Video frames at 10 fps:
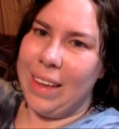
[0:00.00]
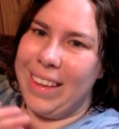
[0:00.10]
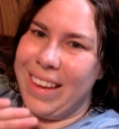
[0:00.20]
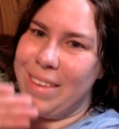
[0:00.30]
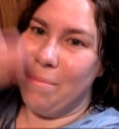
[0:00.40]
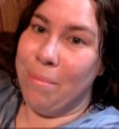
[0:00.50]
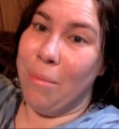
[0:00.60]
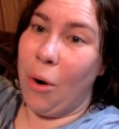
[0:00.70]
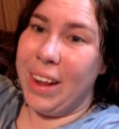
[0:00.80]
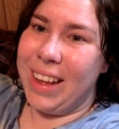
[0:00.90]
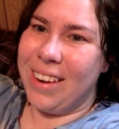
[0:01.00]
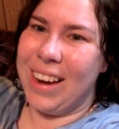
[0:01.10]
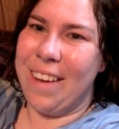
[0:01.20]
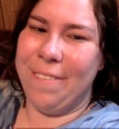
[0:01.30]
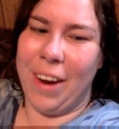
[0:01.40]
Good morning,
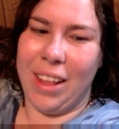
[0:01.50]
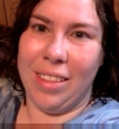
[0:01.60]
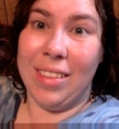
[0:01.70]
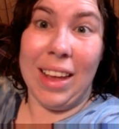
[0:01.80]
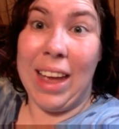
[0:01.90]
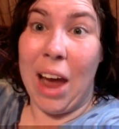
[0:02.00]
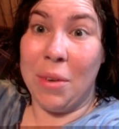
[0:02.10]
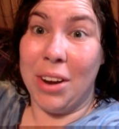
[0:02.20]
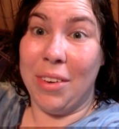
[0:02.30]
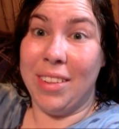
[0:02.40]
internet friends. How are we doing